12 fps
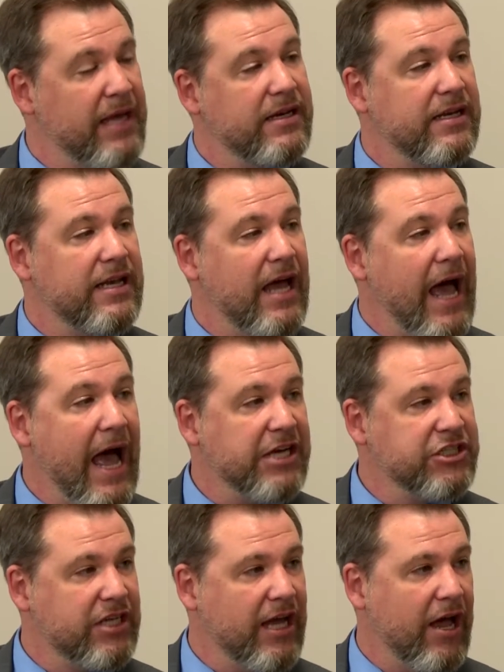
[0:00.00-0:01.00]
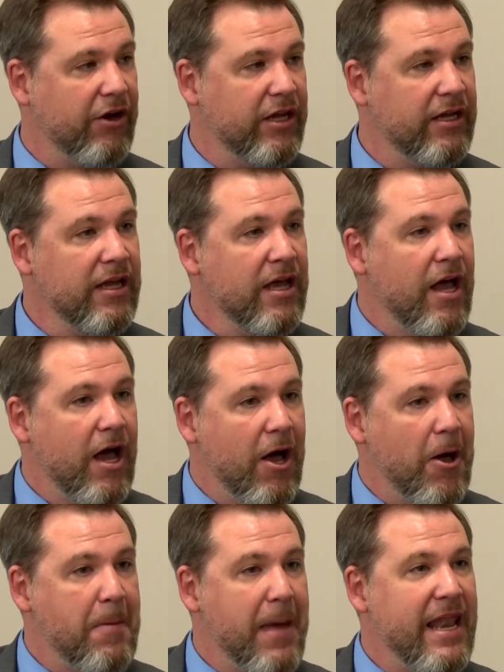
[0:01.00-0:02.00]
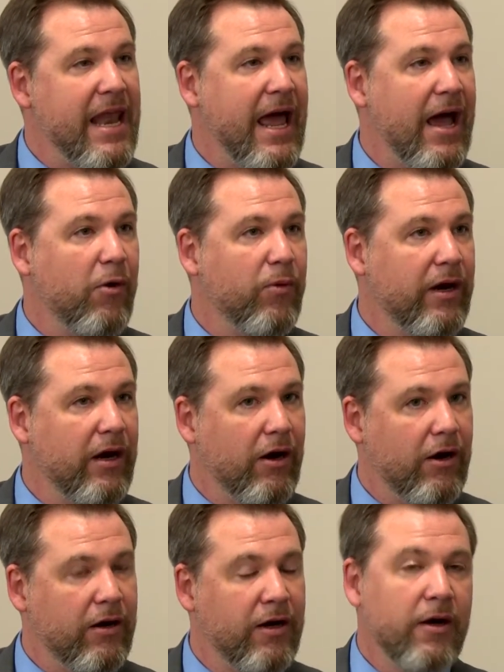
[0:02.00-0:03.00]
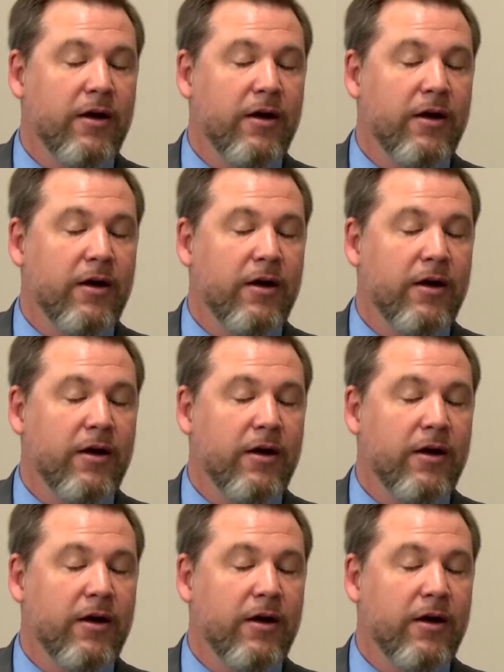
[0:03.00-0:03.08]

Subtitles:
into Ashe County, and now we are